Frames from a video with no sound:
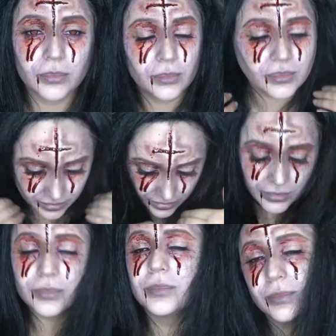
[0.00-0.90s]
It was
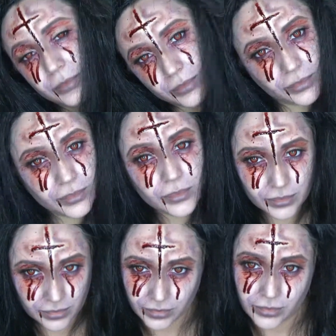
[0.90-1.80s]
actually kind of
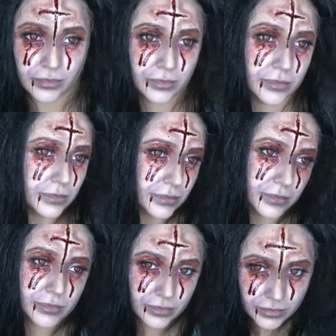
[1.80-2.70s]
fun freaking out
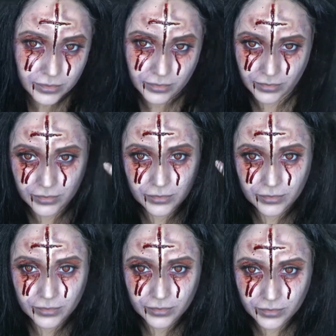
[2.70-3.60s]
and screaming
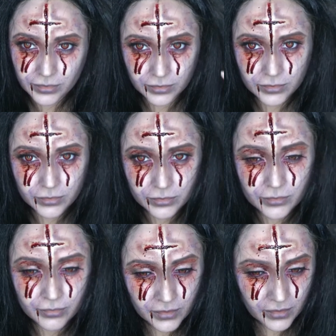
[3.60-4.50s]

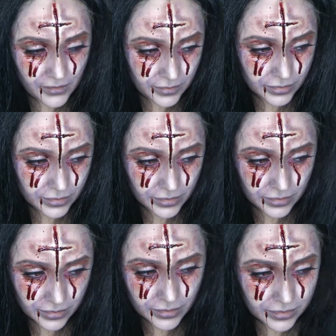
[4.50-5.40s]
like Bloody
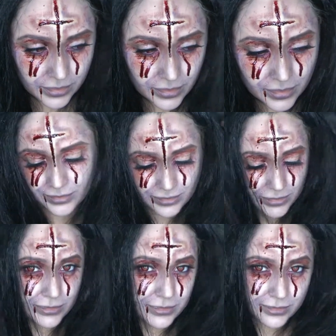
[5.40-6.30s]
Mary and
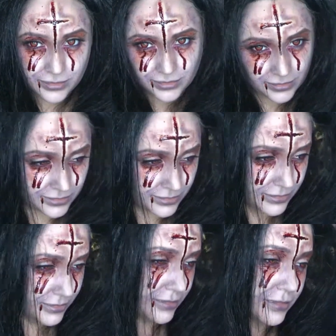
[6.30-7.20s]
making
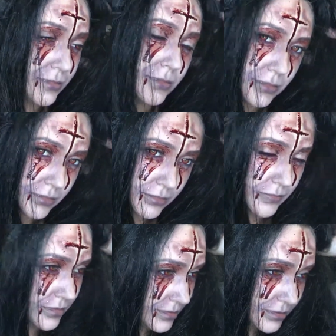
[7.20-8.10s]
her look as
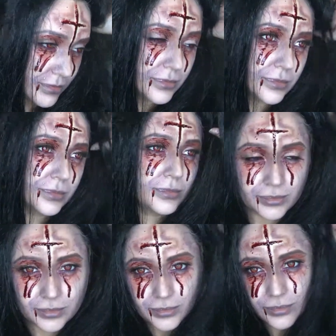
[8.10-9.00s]
freak as possible.
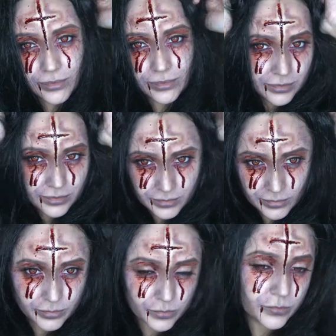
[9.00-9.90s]

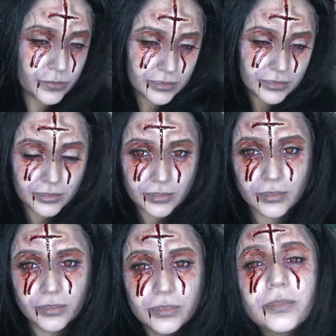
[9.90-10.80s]

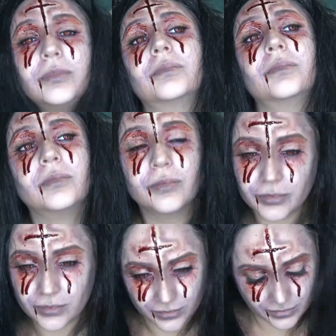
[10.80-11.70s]
So this is the
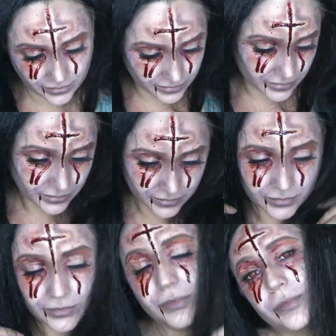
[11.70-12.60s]
finished look. I
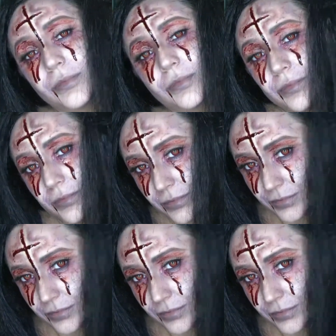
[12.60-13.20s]
hope you like it.